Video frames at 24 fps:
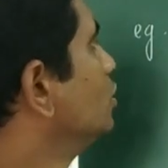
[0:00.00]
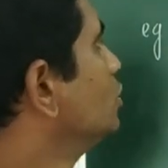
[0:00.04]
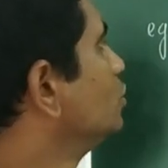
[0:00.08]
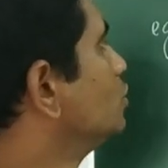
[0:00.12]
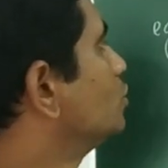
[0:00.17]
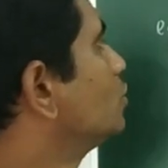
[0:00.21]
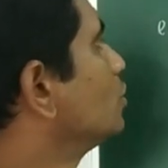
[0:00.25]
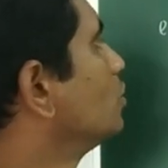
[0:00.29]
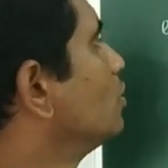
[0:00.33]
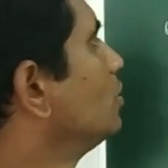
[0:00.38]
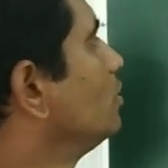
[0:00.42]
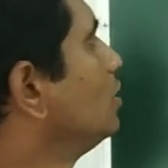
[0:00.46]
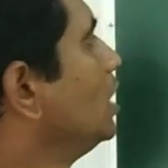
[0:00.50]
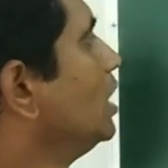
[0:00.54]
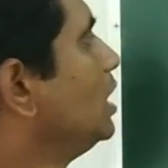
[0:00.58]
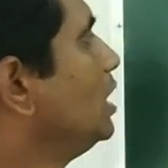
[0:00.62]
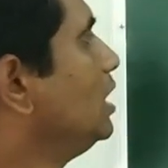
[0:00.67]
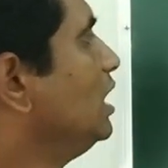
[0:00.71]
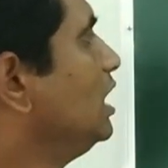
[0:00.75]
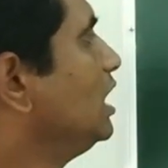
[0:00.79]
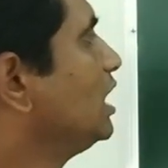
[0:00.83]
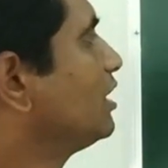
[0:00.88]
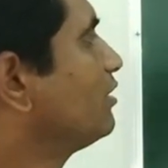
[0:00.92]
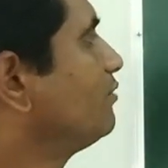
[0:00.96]
So
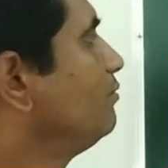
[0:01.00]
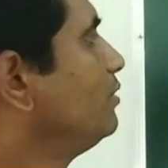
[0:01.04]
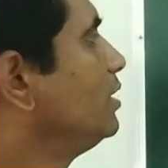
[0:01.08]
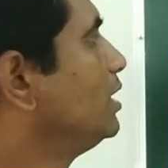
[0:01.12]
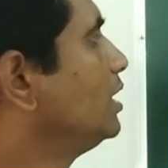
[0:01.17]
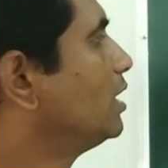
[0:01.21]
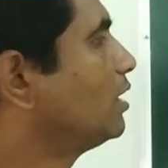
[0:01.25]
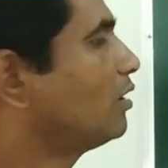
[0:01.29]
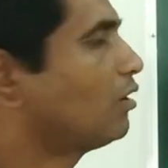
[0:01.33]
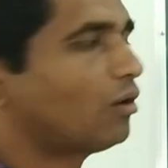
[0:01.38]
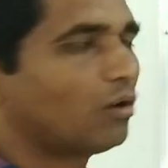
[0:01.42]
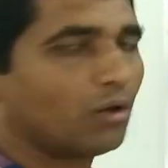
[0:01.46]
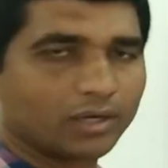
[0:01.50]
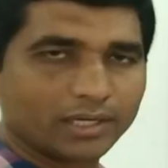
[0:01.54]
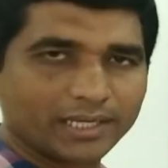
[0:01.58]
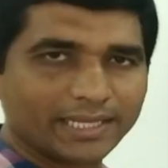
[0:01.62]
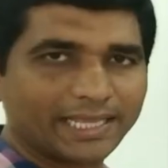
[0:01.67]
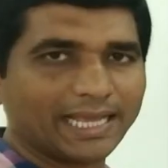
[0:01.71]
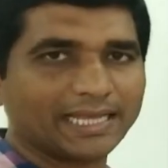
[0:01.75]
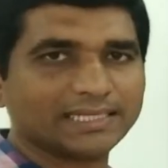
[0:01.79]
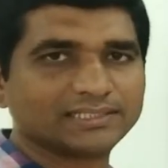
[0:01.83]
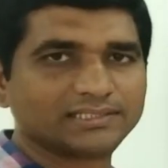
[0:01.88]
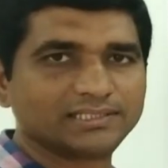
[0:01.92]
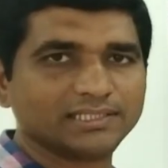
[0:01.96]
liquid or
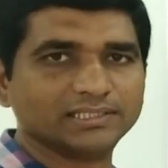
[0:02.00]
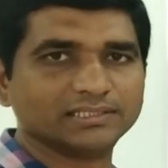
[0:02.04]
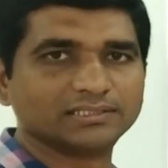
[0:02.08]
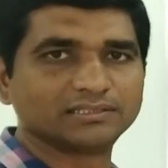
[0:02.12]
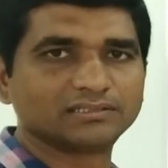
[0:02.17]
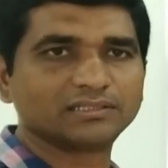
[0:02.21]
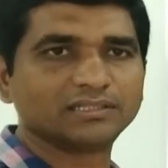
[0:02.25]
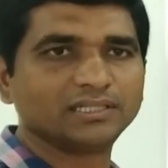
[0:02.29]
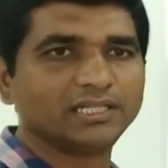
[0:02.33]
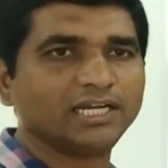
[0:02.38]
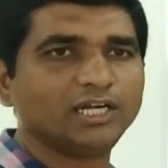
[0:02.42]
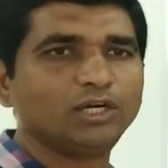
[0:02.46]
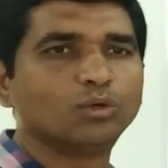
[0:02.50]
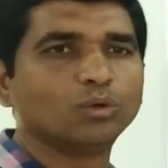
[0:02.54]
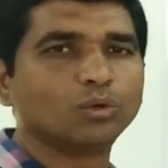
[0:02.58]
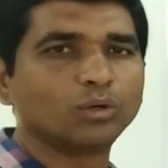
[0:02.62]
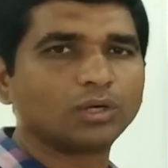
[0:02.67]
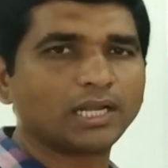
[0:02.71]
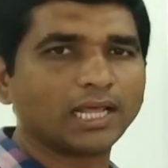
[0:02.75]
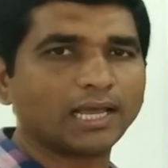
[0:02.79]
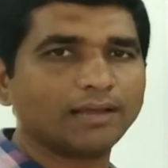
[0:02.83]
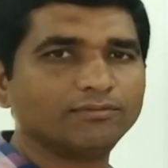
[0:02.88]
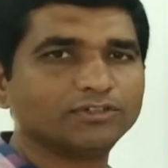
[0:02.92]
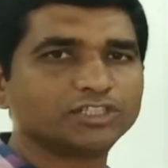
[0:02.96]
gases, they
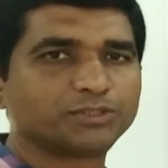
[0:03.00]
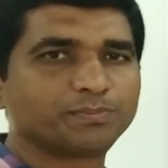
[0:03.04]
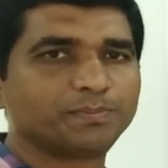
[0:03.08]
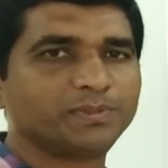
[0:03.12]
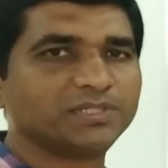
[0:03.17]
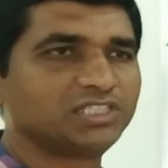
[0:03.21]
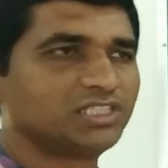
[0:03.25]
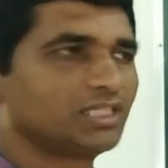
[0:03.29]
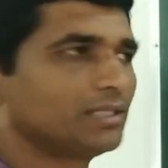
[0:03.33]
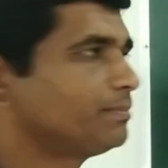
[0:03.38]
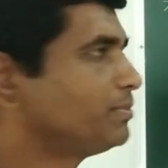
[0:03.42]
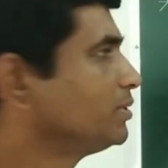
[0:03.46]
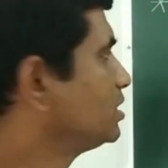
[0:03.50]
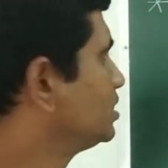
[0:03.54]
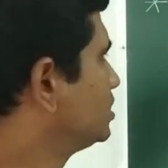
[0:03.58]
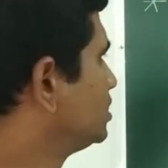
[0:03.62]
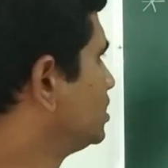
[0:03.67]
don't have a specific